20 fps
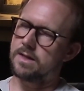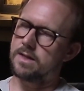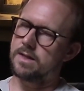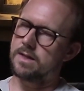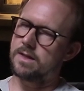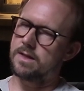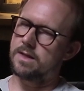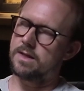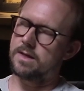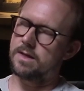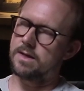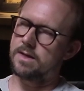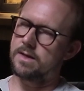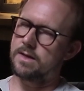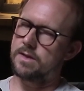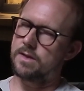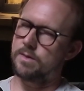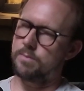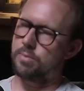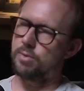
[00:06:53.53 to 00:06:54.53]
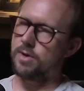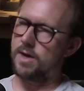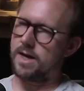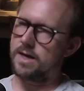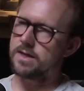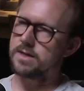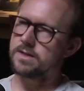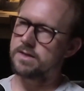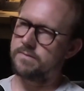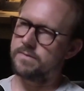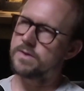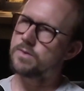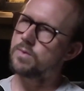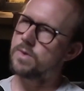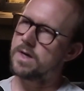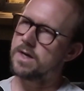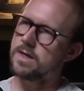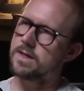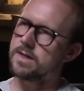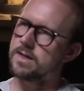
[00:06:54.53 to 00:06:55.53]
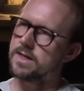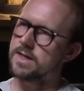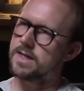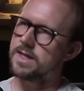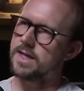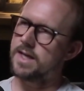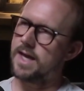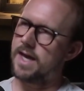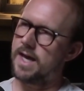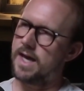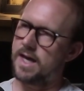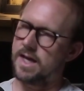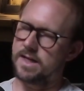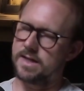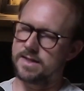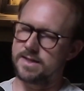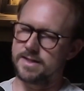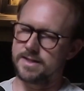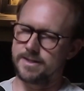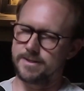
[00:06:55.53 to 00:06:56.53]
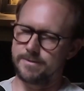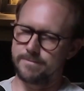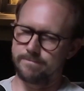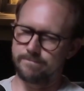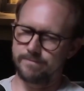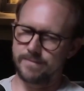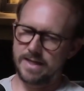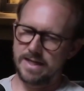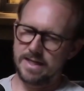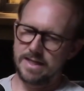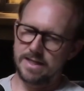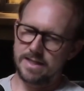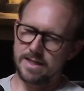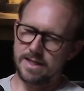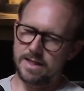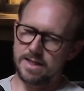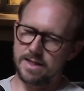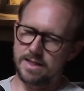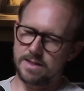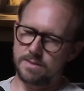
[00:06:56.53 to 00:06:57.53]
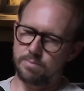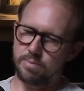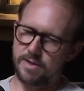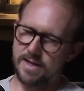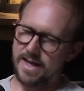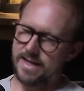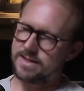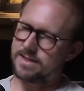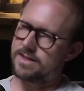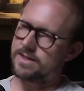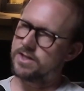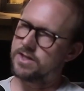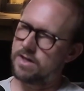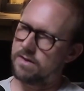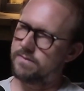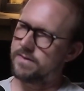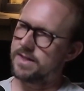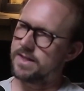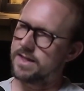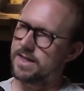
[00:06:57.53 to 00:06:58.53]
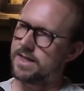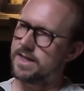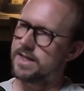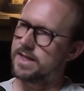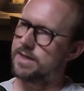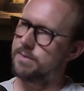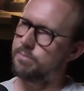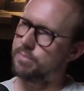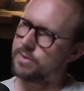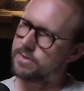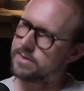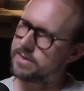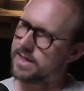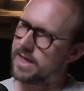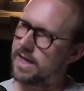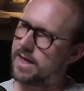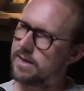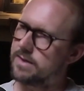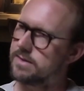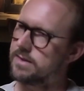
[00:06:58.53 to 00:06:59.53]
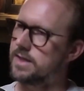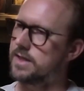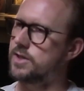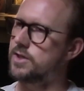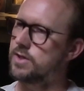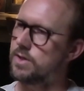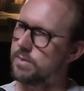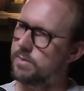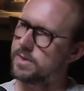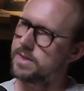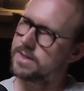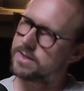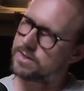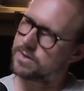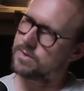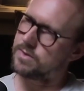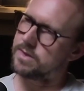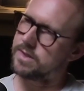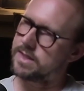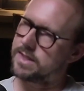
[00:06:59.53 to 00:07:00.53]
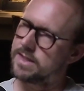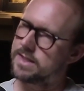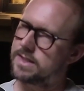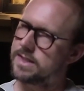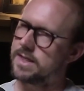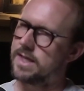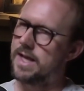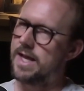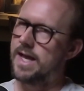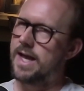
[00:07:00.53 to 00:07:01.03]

the product of his work, like he had like this plastic shelving thing, and he'd pull it out and like show me these stories.